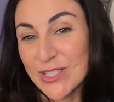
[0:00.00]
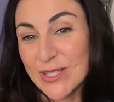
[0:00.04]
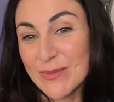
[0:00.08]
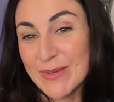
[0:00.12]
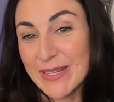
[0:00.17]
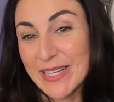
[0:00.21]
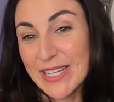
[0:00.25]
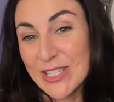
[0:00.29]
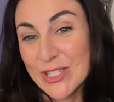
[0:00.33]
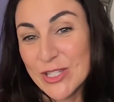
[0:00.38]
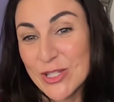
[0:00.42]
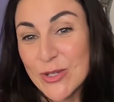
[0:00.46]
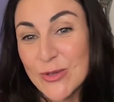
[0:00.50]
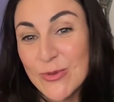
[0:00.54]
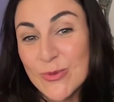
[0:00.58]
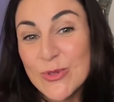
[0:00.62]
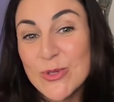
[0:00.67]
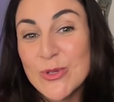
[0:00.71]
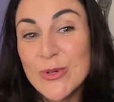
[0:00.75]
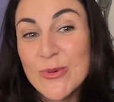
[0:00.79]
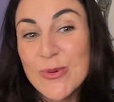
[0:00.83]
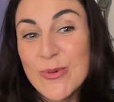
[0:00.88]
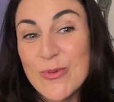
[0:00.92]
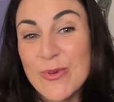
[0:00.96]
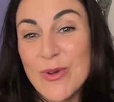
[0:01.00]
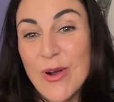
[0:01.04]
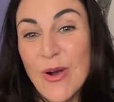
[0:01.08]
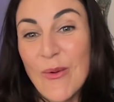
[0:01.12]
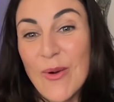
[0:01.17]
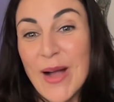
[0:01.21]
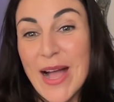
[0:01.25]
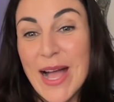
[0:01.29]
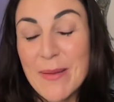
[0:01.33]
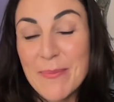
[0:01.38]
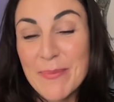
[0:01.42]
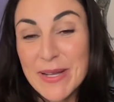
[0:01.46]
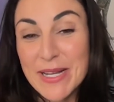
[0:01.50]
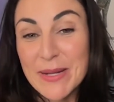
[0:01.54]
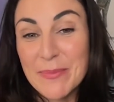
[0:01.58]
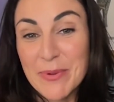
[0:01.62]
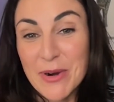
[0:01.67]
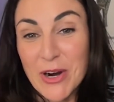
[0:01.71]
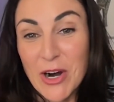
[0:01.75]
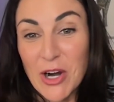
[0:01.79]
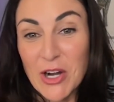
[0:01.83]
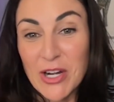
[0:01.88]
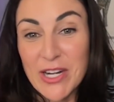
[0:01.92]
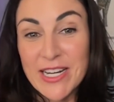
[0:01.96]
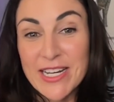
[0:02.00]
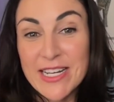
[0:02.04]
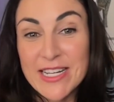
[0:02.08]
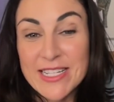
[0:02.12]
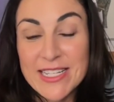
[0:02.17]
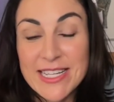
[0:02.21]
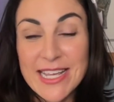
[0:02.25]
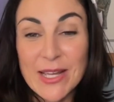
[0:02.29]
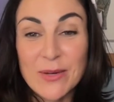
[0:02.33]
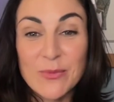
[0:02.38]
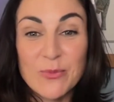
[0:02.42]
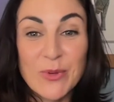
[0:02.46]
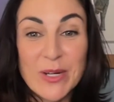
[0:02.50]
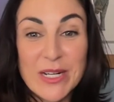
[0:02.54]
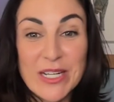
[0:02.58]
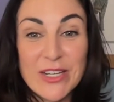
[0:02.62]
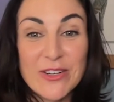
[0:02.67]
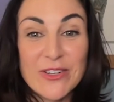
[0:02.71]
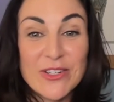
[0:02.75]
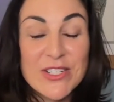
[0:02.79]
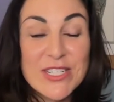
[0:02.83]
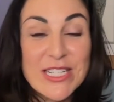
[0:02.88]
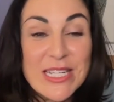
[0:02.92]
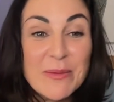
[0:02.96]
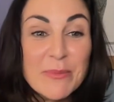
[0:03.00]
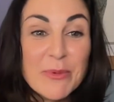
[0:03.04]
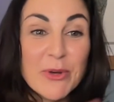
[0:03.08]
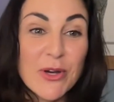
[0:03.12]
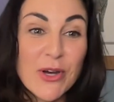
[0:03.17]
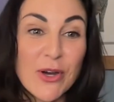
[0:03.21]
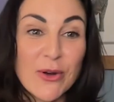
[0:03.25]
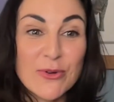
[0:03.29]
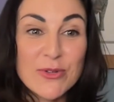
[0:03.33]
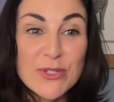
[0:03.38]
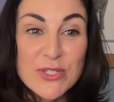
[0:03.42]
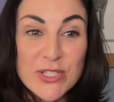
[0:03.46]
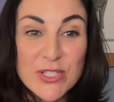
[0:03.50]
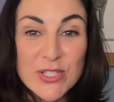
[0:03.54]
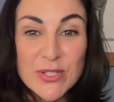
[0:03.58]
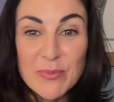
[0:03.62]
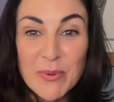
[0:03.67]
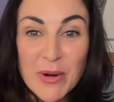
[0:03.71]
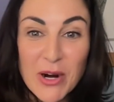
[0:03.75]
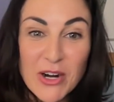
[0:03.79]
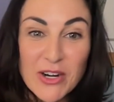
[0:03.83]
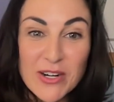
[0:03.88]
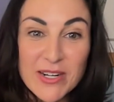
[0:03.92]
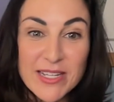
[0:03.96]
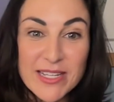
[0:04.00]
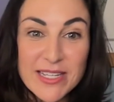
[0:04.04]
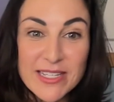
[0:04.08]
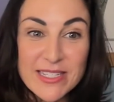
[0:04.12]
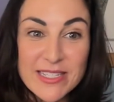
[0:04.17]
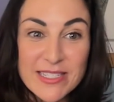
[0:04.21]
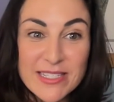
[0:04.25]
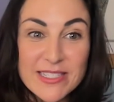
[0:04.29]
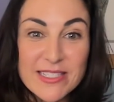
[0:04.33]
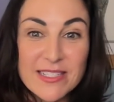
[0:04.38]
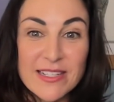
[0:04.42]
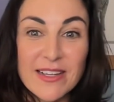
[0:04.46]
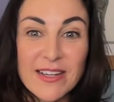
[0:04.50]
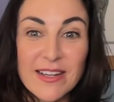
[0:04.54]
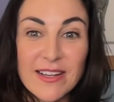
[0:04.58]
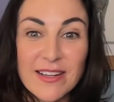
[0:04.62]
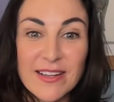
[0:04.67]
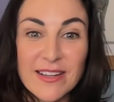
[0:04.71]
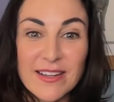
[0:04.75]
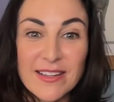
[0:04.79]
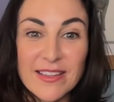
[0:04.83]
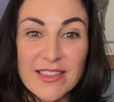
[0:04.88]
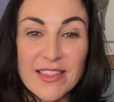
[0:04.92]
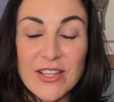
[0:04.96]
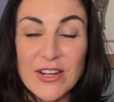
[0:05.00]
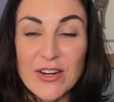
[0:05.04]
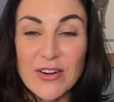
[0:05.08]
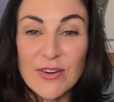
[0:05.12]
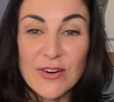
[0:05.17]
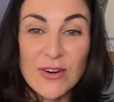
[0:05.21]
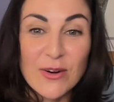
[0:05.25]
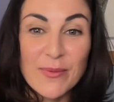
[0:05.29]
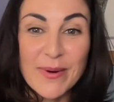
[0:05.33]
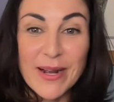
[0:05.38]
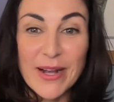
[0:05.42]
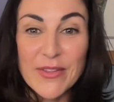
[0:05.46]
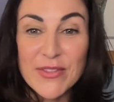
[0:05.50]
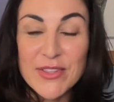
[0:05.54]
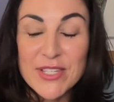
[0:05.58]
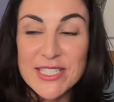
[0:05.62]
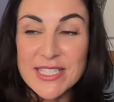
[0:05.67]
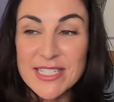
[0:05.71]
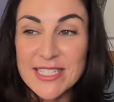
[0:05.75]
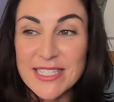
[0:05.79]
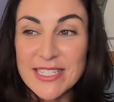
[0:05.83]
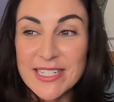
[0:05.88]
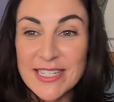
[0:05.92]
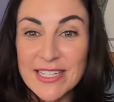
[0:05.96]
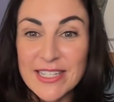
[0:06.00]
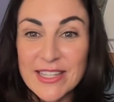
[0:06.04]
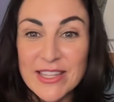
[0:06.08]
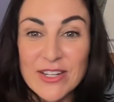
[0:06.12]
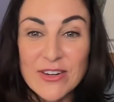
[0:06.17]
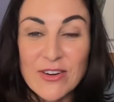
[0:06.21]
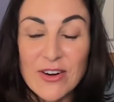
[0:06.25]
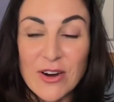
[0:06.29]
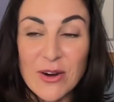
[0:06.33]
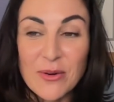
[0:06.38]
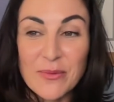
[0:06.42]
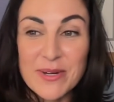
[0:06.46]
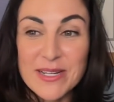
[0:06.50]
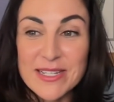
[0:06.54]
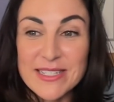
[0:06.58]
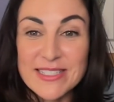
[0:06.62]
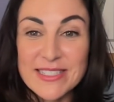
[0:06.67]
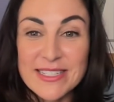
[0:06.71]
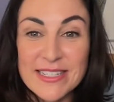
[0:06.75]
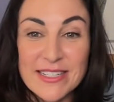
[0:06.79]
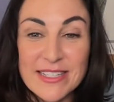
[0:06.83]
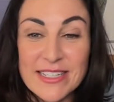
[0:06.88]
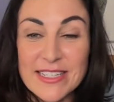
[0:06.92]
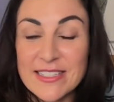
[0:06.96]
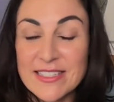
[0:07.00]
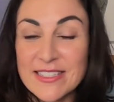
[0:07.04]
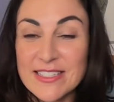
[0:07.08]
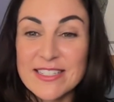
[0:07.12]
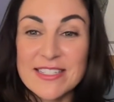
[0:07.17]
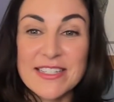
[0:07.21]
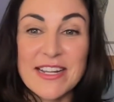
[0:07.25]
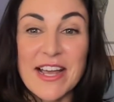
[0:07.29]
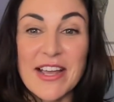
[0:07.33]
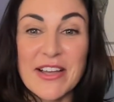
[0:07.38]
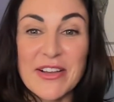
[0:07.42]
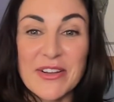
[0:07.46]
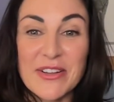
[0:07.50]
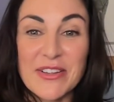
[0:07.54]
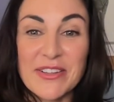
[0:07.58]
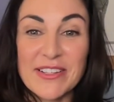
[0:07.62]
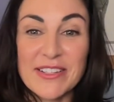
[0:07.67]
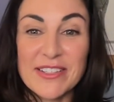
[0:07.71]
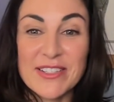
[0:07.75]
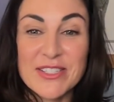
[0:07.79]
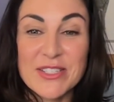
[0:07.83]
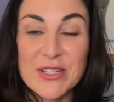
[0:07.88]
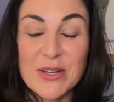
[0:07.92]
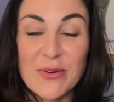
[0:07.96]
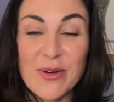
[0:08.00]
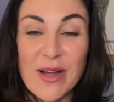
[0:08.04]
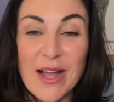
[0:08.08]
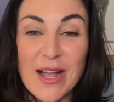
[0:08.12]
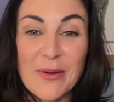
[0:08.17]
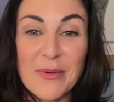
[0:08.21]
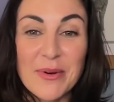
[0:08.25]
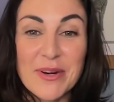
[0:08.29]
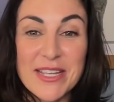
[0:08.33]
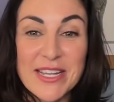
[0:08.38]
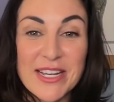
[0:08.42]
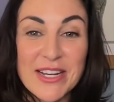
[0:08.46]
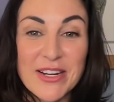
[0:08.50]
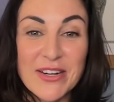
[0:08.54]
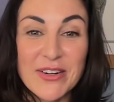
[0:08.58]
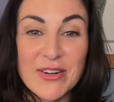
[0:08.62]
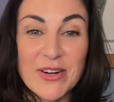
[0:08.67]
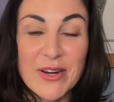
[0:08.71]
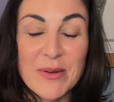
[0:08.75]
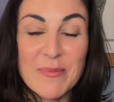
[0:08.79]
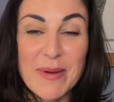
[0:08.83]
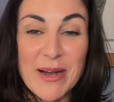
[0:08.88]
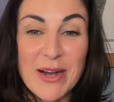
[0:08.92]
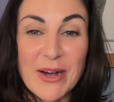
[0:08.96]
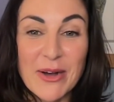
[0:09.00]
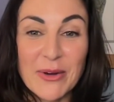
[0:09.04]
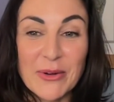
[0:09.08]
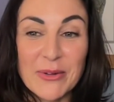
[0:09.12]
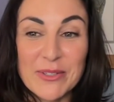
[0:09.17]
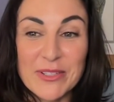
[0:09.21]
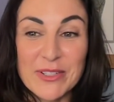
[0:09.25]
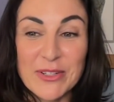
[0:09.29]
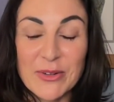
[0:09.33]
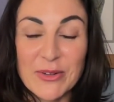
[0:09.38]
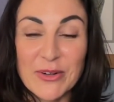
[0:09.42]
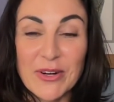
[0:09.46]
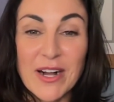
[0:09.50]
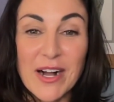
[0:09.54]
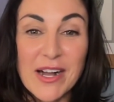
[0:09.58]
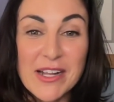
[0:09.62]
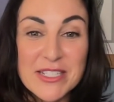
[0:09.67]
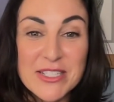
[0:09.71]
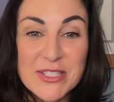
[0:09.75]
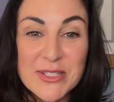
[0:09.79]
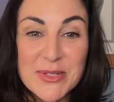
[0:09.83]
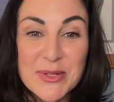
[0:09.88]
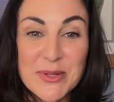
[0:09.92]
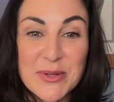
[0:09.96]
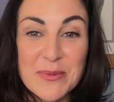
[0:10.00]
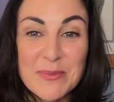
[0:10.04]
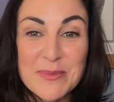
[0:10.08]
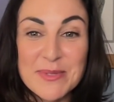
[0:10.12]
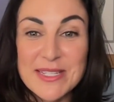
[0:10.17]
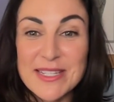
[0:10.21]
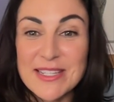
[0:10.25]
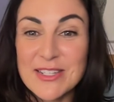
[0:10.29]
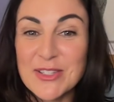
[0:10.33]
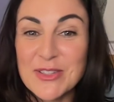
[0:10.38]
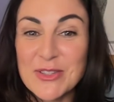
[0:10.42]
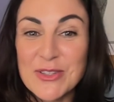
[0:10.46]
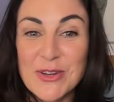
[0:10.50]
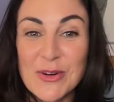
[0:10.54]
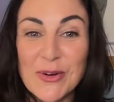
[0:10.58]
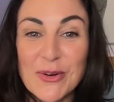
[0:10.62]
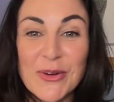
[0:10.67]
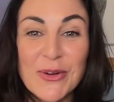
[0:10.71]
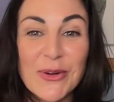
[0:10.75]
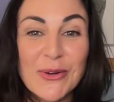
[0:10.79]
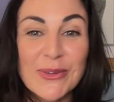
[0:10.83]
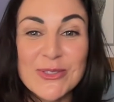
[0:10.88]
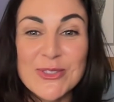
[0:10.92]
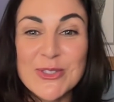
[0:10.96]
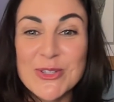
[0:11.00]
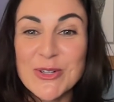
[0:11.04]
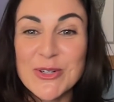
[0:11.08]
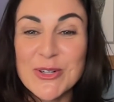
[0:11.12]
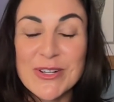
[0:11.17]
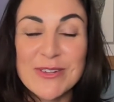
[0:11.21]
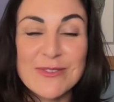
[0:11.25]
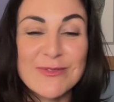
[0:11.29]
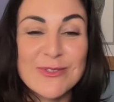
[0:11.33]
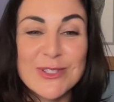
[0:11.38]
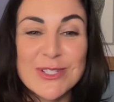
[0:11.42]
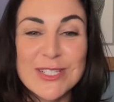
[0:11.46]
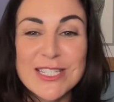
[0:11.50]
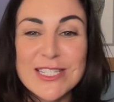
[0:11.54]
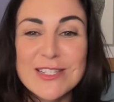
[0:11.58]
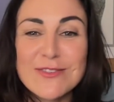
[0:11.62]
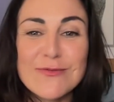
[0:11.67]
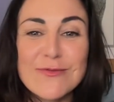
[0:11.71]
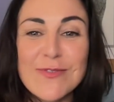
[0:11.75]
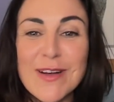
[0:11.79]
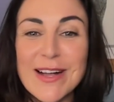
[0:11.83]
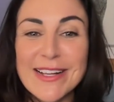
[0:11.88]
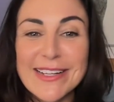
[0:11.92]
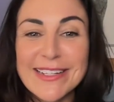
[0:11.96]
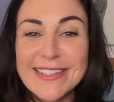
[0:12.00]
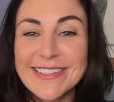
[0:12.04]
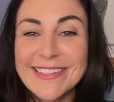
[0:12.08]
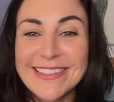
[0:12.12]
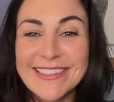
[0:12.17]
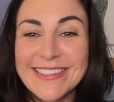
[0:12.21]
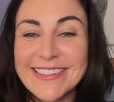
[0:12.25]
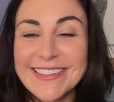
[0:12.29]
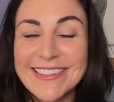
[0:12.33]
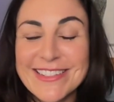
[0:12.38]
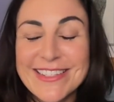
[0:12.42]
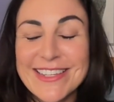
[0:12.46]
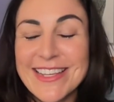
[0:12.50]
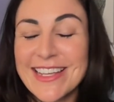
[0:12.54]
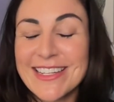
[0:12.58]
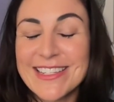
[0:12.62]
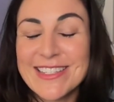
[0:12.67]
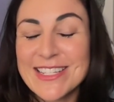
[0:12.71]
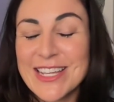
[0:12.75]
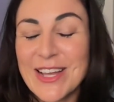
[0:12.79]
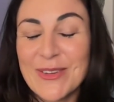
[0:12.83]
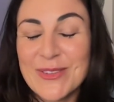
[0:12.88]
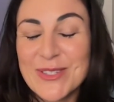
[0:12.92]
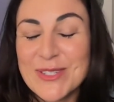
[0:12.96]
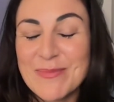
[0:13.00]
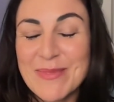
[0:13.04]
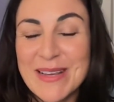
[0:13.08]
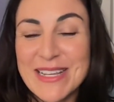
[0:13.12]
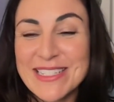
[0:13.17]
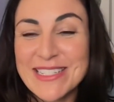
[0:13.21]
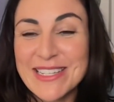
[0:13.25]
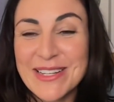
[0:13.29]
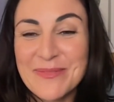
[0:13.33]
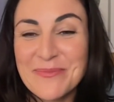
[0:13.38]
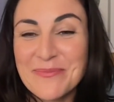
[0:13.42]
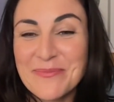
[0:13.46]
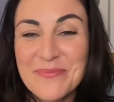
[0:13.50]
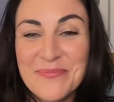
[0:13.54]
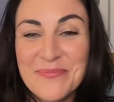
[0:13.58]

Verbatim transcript: because you do throw epic parties. And when your team goes to parties, that are around the city, they're always in style. And so I want to hear about your costumes and your culture of just fun. And it sounds amazing.